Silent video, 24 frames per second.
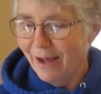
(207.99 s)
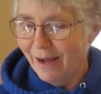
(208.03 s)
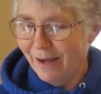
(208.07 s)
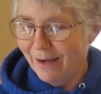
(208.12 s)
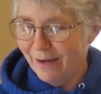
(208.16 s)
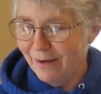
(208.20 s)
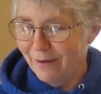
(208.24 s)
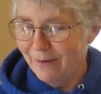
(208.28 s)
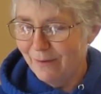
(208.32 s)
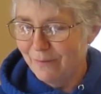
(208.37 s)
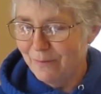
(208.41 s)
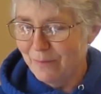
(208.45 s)

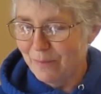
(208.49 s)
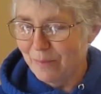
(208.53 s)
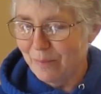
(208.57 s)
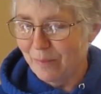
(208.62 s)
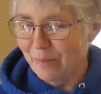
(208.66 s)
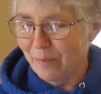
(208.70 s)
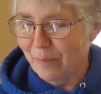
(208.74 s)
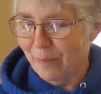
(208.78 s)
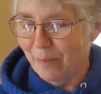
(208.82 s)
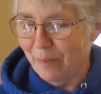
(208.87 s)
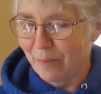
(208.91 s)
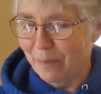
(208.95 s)

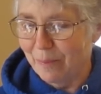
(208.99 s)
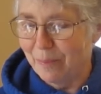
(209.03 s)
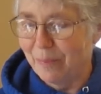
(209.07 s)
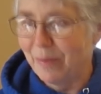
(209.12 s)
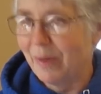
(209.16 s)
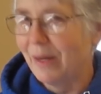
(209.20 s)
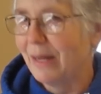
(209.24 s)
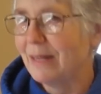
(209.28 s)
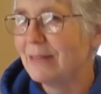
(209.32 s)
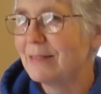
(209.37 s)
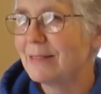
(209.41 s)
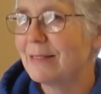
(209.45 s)

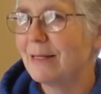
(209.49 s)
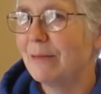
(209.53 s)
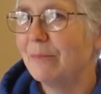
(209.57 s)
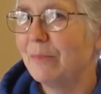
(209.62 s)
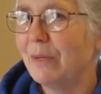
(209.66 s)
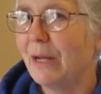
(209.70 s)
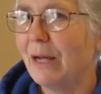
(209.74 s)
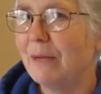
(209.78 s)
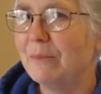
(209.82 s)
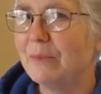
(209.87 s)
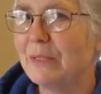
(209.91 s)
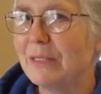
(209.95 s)
But
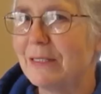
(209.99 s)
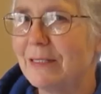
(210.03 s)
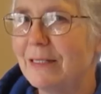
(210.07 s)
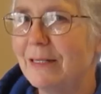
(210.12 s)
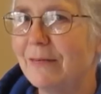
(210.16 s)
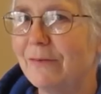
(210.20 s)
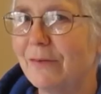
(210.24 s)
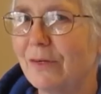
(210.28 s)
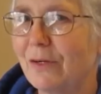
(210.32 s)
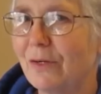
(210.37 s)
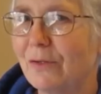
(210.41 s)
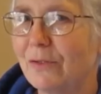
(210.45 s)
sometimes it's
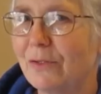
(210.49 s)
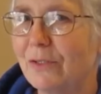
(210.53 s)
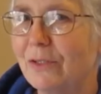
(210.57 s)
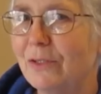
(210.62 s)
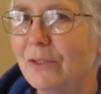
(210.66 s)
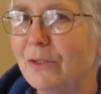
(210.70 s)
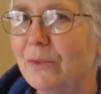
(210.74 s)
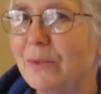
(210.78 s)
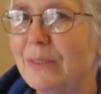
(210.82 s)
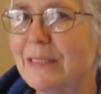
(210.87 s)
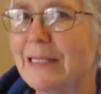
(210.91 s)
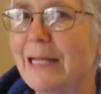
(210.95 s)
difficult to
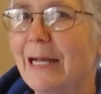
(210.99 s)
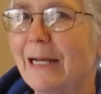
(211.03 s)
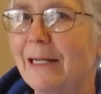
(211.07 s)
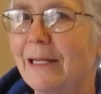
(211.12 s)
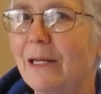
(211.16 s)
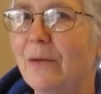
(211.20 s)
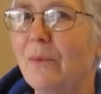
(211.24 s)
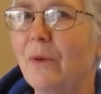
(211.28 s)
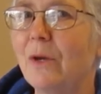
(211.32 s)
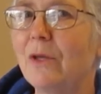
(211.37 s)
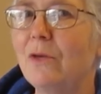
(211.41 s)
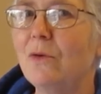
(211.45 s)
do
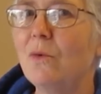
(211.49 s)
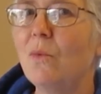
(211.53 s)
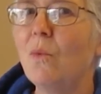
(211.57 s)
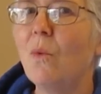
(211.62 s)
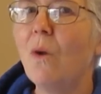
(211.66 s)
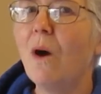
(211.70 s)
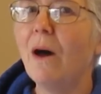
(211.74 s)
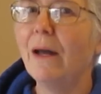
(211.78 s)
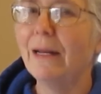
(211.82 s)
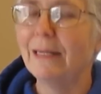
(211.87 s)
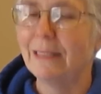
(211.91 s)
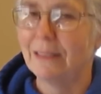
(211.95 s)
exactly what you
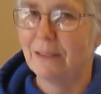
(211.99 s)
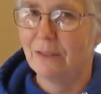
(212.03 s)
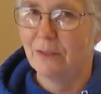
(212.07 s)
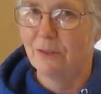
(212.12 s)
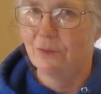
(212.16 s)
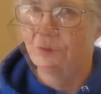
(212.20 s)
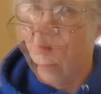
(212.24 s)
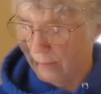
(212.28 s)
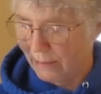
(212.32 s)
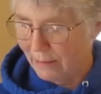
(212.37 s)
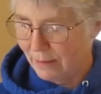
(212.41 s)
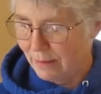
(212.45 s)
want it
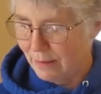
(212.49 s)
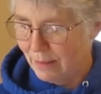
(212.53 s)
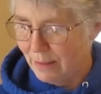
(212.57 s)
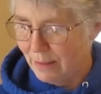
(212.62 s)
to.